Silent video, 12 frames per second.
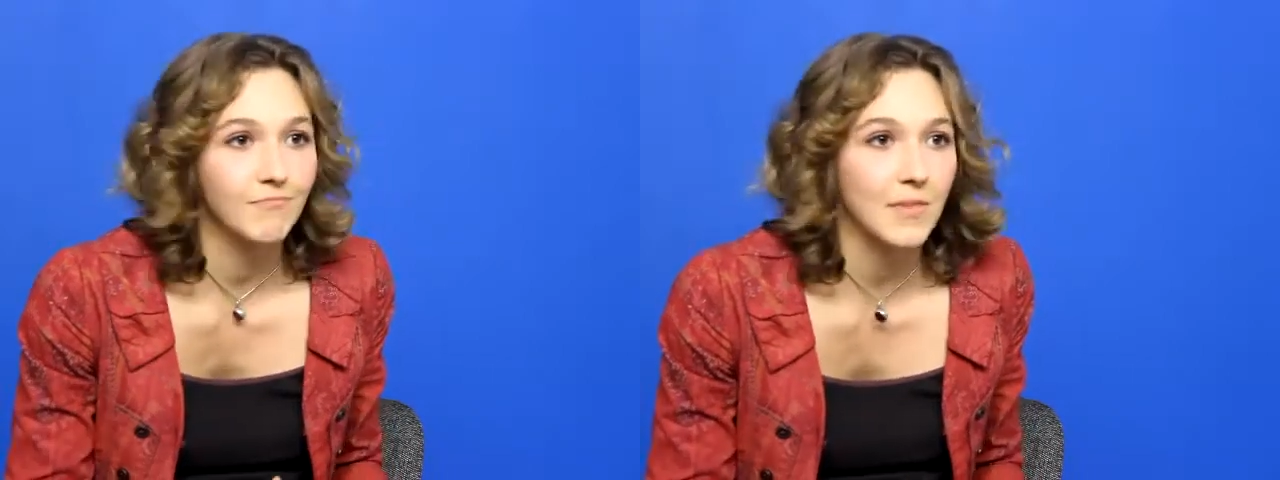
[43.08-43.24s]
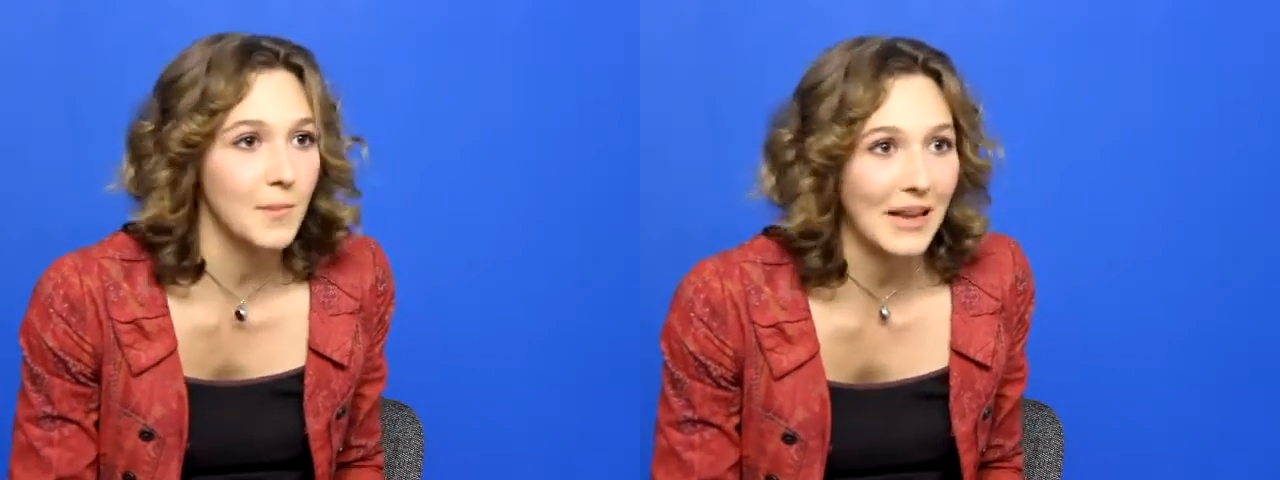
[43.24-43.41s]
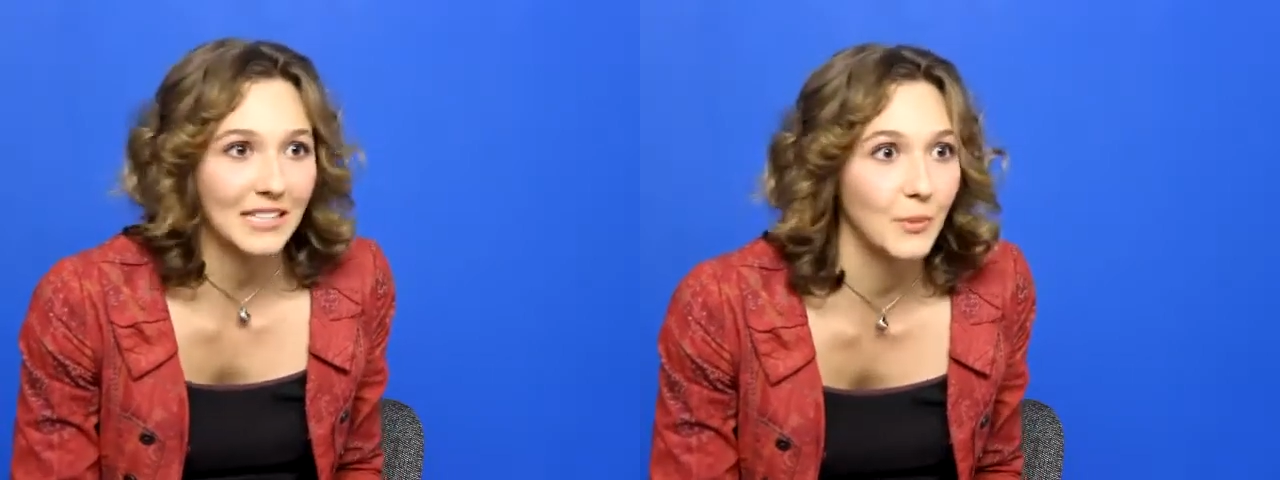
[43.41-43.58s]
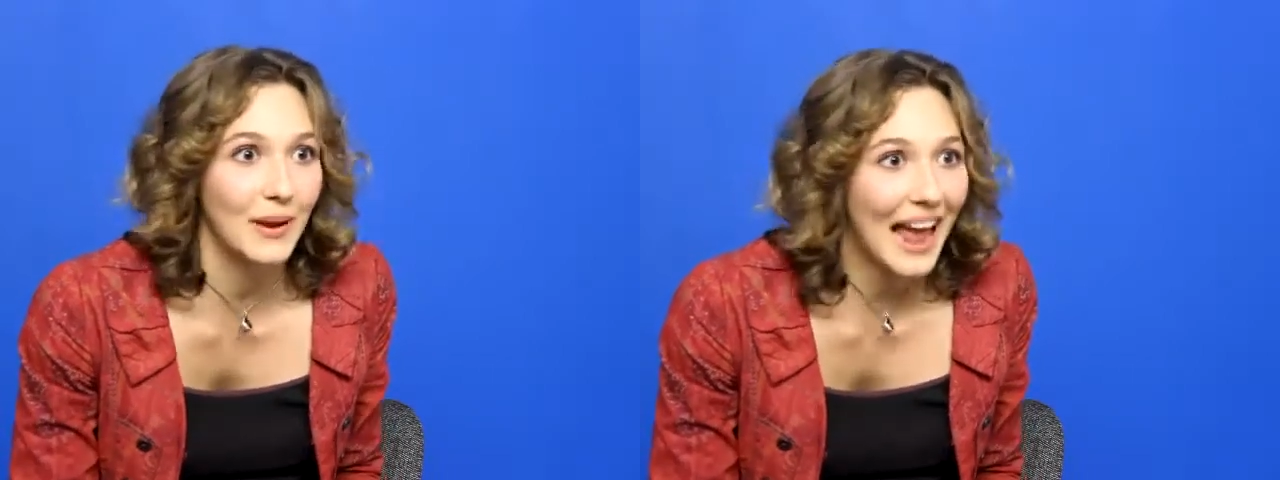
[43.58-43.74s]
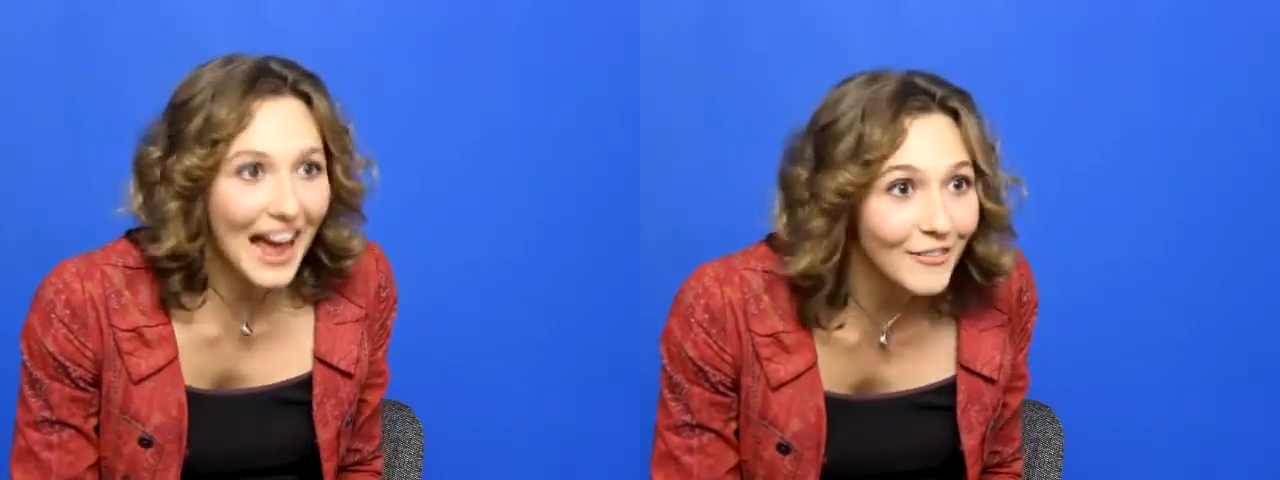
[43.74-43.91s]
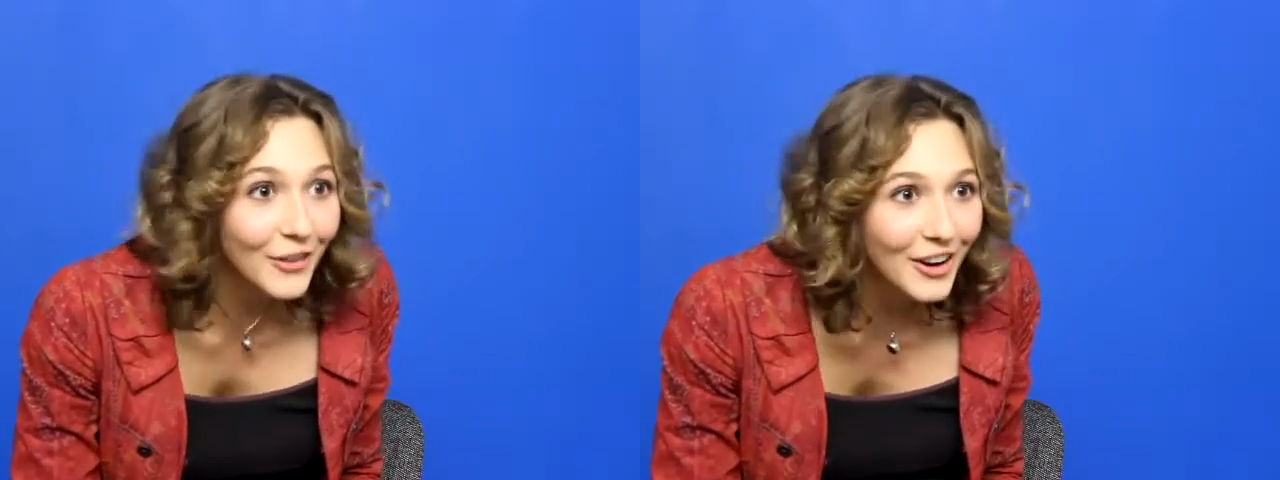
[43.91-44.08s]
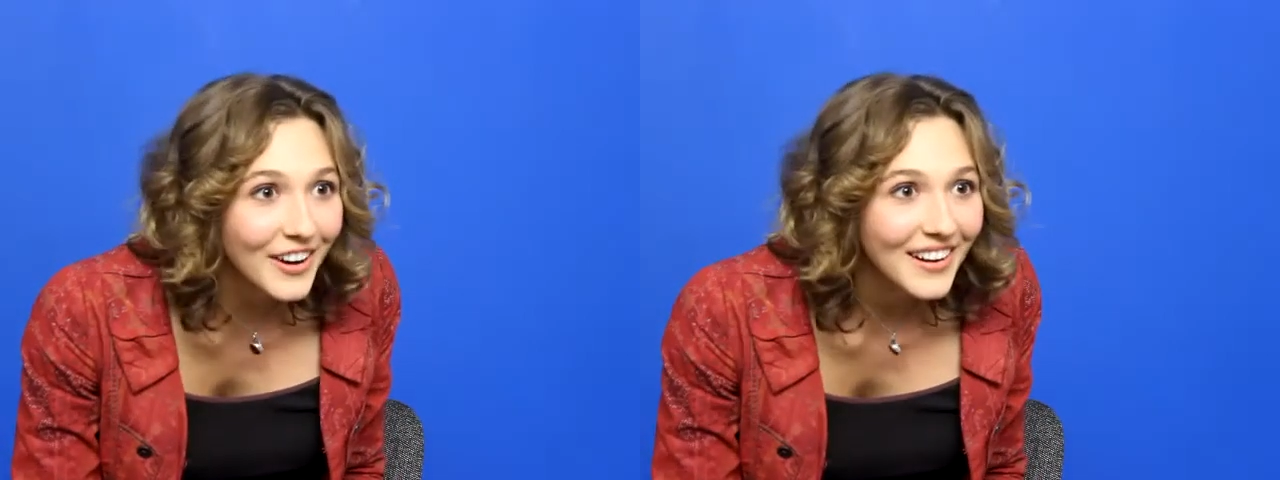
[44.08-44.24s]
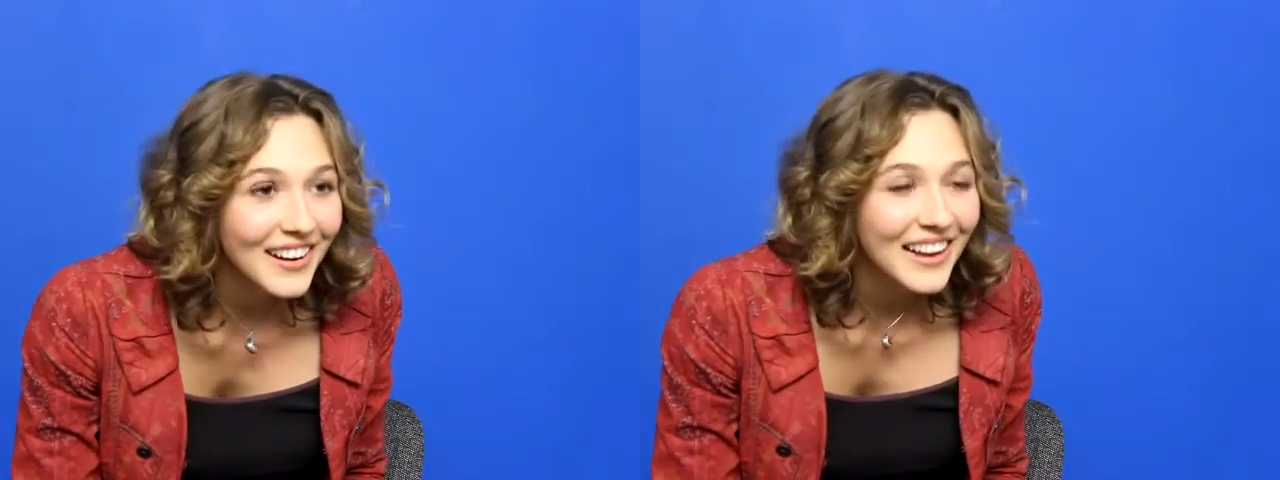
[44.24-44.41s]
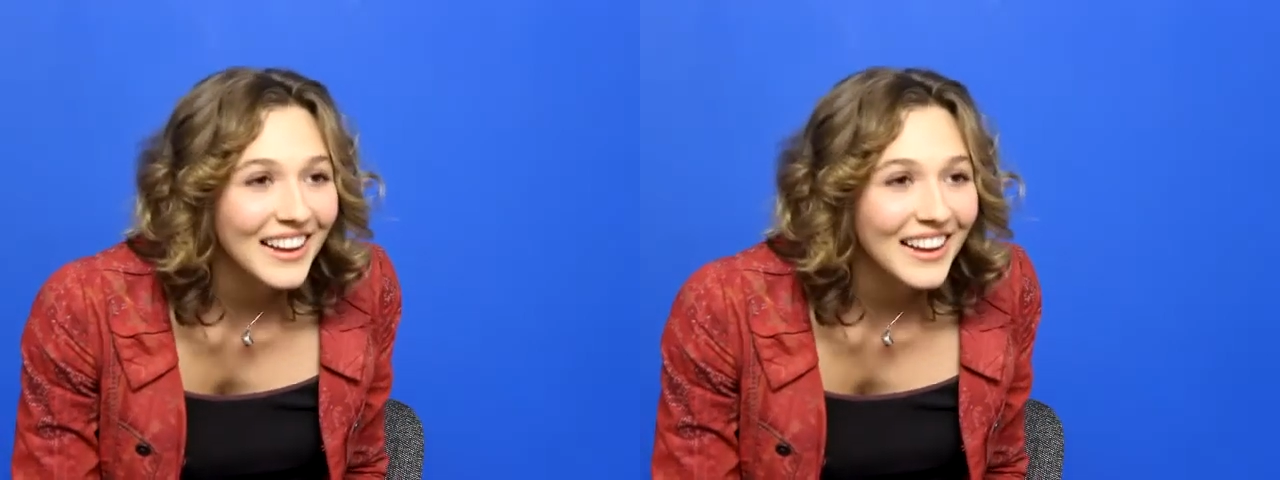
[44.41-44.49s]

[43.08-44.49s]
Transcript: The best one ever.